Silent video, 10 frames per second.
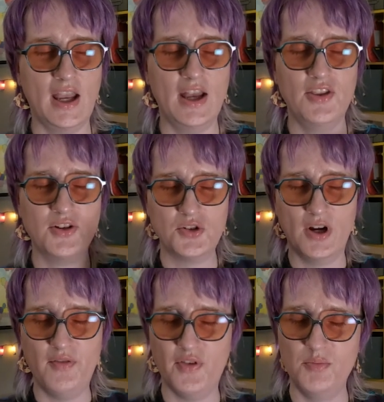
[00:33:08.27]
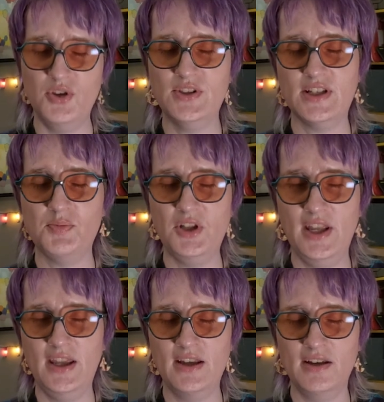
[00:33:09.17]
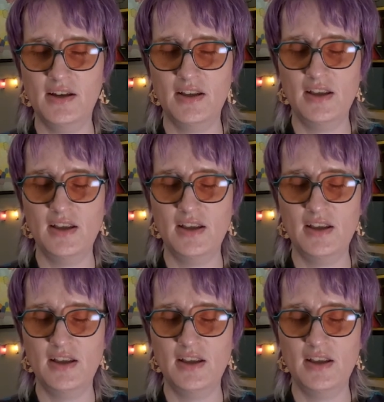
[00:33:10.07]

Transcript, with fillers: and the triumphant music's playing.